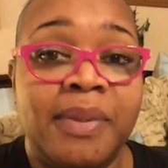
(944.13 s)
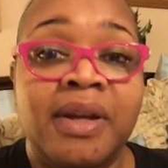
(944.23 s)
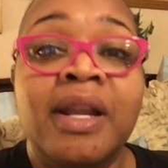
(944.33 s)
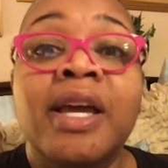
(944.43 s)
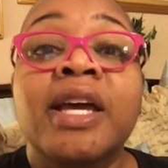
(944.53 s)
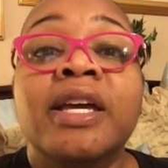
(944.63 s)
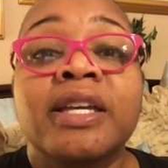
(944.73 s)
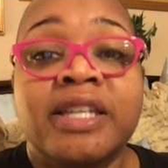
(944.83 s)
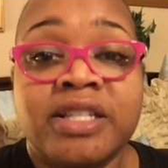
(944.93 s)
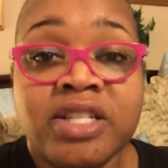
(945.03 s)
But
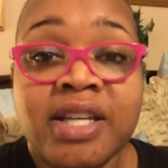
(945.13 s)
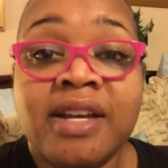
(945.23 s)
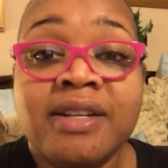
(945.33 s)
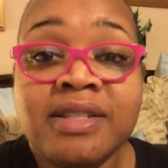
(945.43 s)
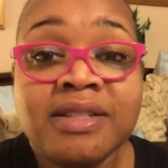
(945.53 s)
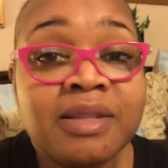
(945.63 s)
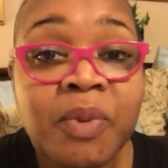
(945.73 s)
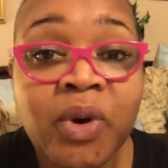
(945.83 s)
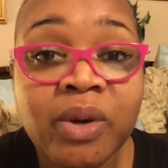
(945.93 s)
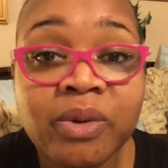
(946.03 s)
get your tails in
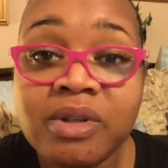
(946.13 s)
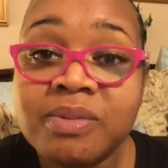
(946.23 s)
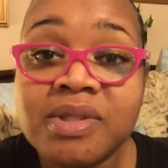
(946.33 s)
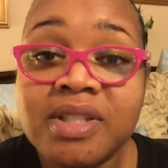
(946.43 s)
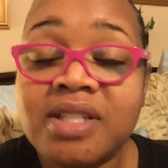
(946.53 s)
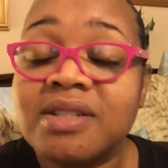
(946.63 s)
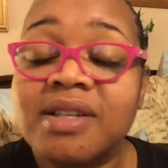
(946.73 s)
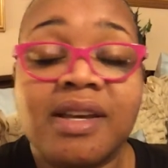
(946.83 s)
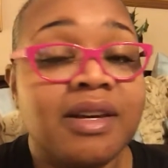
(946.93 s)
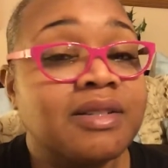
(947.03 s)
support groups. Get your
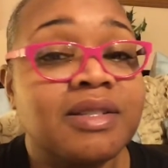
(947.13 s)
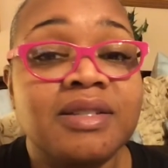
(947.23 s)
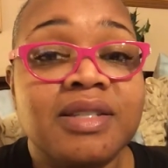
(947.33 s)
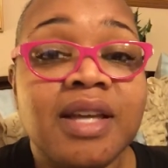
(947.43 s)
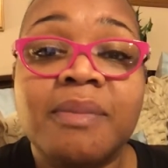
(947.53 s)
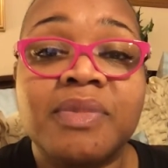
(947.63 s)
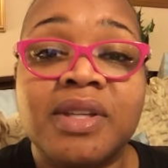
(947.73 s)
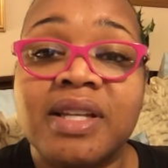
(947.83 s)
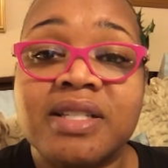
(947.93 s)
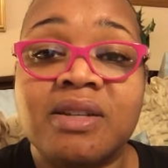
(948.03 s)
tails in
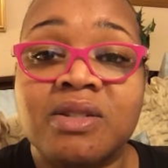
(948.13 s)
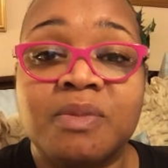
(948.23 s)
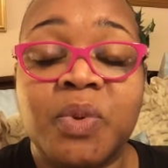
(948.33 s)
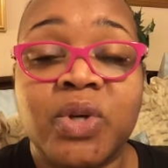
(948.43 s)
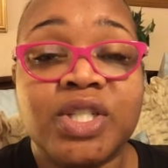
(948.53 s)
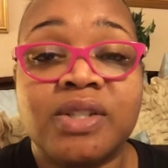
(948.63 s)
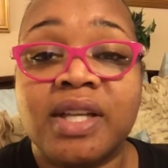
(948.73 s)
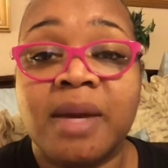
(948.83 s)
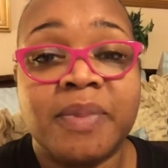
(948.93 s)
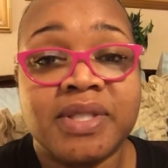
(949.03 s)
something that's gonna support you
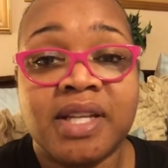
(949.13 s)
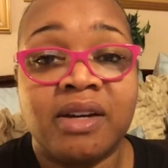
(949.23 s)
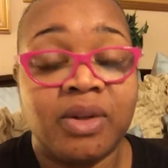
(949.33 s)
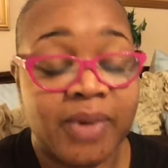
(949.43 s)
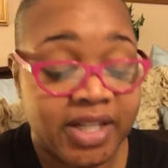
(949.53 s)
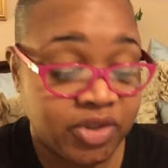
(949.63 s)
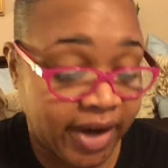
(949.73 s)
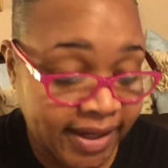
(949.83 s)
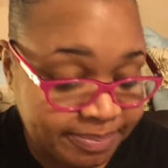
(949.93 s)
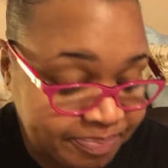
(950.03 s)
and help you stay on the right
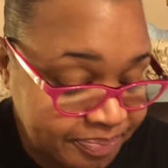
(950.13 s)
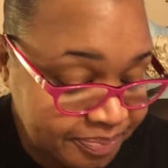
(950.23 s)
track.